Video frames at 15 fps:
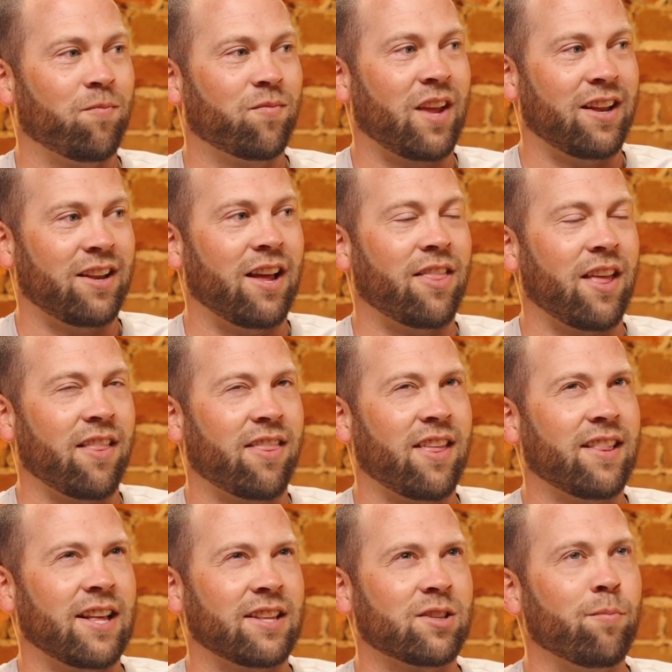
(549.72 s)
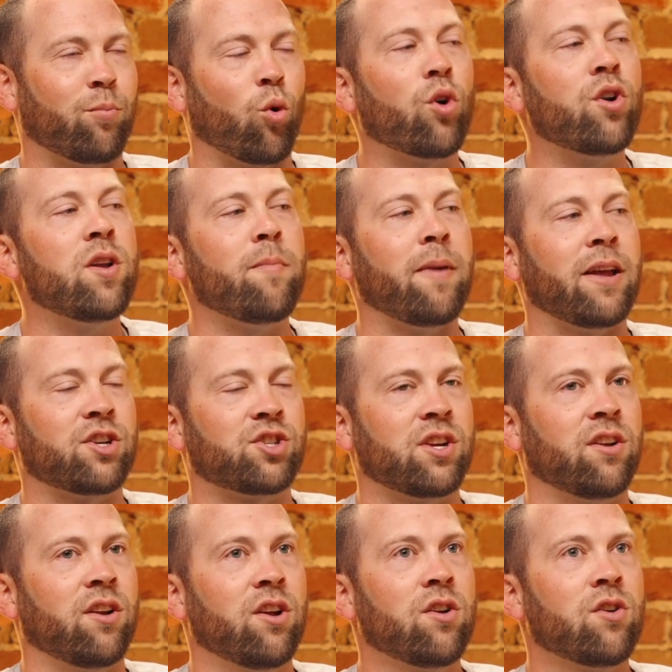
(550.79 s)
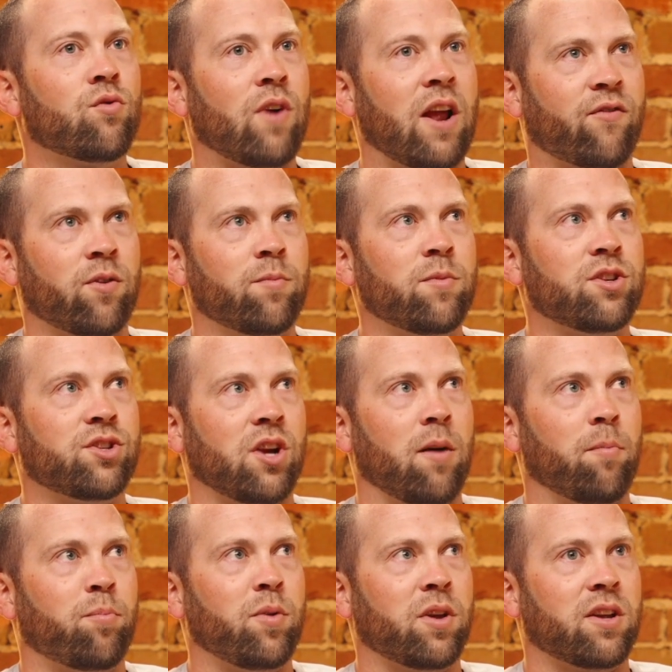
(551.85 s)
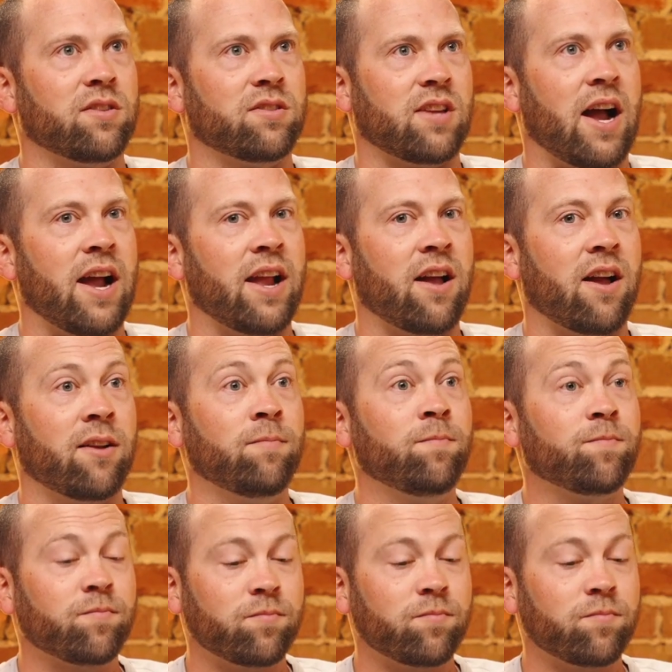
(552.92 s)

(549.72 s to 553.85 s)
I think that's important to mention right from the jump because Zion